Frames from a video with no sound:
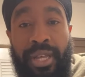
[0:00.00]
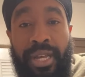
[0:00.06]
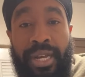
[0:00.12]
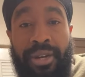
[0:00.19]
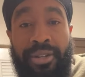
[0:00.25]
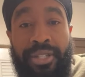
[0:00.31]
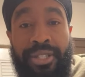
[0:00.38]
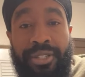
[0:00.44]

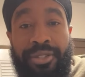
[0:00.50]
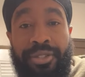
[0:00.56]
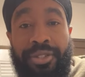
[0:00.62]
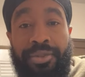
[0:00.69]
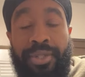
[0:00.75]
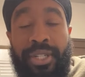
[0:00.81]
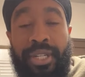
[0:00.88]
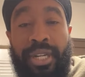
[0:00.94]
Out here
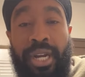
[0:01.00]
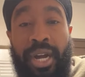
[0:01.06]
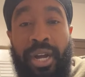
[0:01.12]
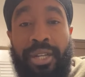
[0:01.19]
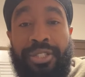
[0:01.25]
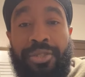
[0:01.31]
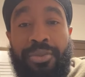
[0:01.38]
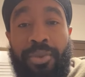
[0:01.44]
doing
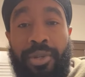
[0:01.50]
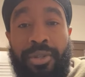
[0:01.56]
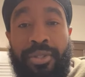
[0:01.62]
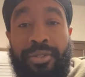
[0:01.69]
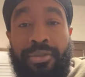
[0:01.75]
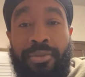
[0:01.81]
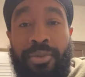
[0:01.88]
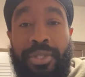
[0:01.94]
God's
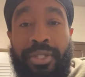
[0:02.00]
work, what